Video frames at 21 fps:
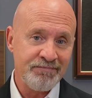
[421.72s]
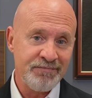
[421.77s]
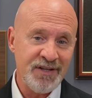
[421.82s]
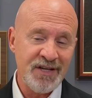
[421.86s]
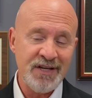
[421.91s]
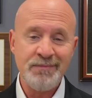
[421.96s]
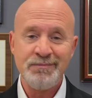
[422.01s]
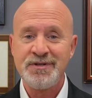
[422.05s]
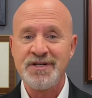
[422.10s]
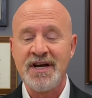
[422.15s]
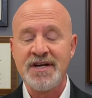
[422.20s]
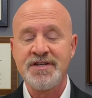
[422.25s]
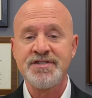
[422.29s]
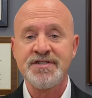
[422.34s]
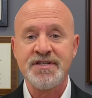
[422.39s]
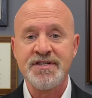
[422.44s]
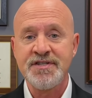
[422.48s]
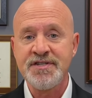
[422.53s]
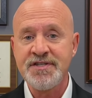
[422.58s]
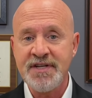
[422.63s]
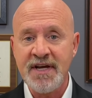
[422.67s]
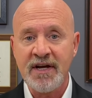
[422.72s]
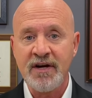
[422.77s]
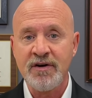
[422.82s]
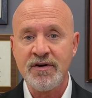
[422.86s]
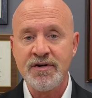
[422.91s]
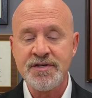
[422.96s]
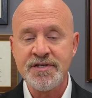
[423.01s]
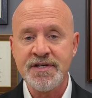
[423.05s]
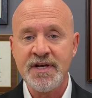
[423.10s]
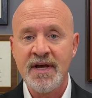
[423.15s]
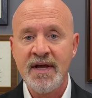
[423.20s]
Team Justice
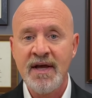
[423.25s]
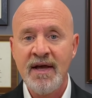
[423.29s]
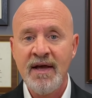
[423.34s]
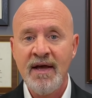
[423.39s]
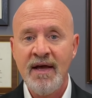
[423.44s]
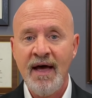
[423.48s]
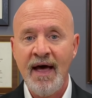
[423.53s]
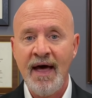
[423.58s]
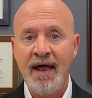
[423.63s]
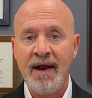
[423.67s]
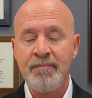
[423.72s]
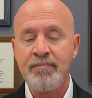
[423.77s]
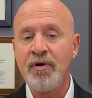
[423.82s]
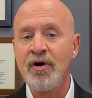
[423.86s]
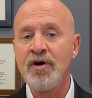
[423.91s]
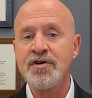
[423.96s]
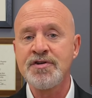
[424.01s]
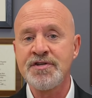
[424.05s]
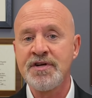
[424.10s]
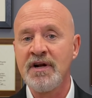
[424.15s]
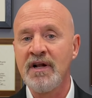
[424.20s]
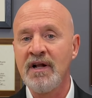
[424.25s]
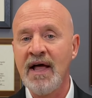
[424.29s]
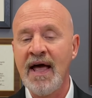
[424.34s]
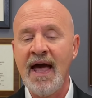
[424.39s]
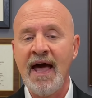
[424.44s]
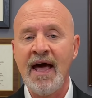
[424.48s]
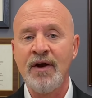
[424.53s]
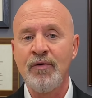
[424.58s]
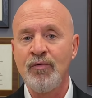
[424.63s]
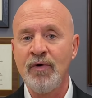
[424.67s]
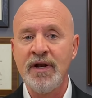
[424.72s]
stickers and a personal
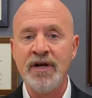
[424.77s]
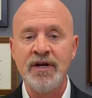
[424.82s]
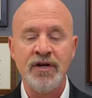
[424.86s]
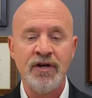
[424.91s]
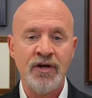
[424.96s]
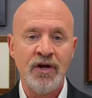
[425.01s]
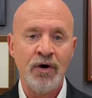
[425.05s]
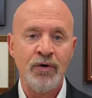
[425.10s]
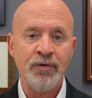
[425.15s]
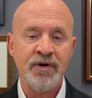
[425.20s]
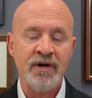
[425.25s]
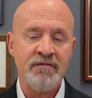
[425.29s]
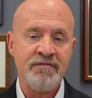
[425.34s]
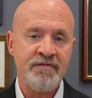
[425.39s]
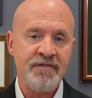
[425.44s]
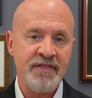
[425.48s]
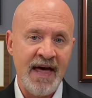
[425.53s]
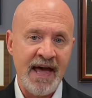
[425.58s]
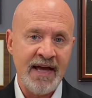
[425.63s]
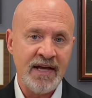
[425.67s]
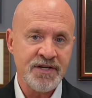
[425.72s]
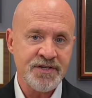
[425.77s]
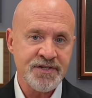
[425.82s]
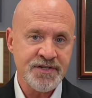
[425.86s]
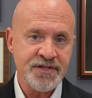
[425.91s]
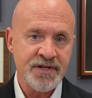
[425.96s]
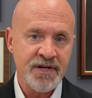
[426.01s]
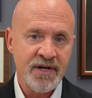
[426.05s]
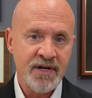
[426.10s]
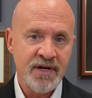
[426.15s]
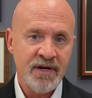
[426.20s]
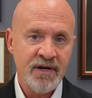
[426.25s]
handwritten note of thanks.
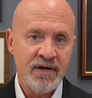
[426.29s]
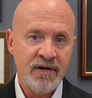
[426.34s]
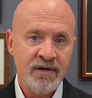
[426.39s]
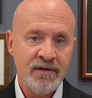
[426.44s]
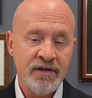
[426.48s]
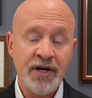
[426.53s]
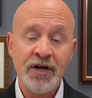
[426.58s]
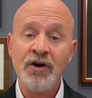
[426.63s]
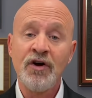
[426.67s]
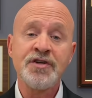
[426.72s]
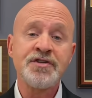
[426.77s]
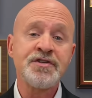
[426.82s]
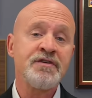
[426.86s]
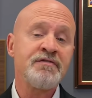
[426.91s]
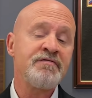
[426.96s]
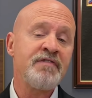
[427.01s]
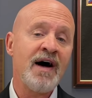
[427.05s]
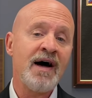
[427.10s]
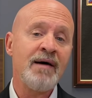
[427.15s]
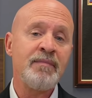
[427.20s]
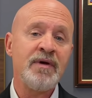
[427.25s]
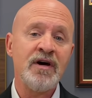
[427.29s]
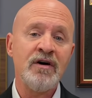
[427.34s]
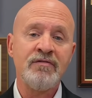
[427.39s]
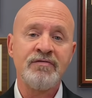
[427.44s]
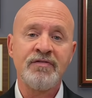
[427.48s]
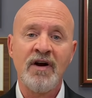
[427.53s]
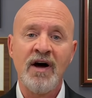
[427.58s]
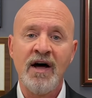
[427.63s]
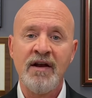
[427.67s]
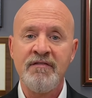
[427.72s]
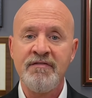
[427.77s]
You can also find me
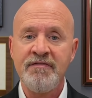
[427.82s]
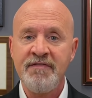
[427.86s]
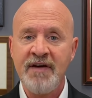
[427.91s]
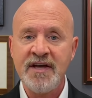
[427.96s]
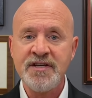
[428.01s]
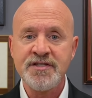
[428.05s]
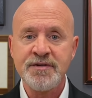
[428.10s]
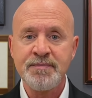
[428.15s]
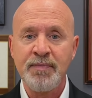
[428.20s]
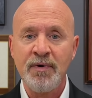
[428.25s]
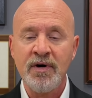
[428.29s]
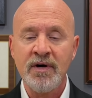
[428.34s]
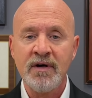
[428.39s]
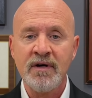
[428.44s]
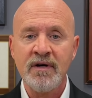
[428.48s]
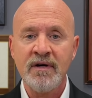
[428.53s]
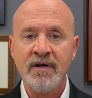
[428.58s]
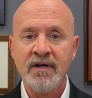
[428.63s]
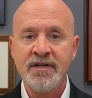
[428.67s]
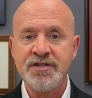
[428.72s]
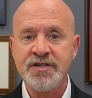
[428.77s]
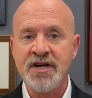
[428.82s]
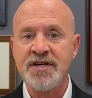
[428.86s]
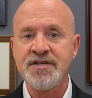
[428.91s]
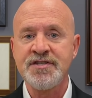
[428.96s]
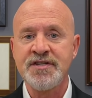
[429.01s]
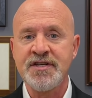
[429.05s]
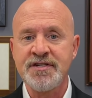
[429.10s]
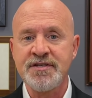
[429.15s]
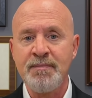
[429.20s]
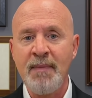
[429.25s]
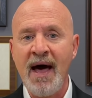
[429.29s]
over on Facebook,
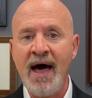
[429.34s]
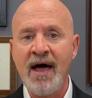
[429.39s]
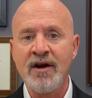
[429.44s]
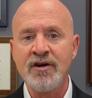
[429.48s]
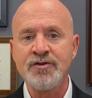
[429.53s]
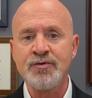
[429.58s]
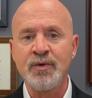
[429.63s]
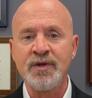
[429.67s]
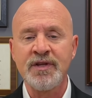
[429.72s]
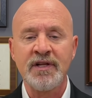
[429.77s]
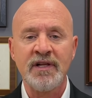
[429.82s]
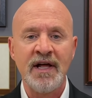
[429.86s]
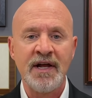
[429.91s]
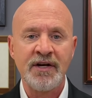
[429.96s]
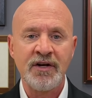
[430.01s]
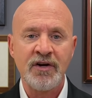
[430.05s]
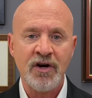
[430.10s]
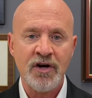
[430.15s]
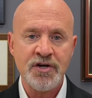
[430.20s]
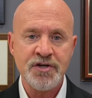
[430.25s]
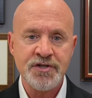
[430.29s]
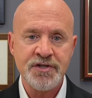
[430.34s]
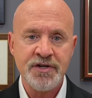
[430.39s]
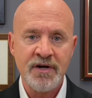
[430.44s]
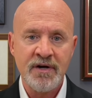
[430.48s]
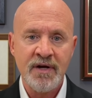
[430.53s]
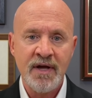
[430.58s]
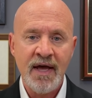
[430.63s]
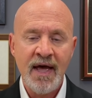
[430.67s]
Justice Matters with Glenn Kirshner.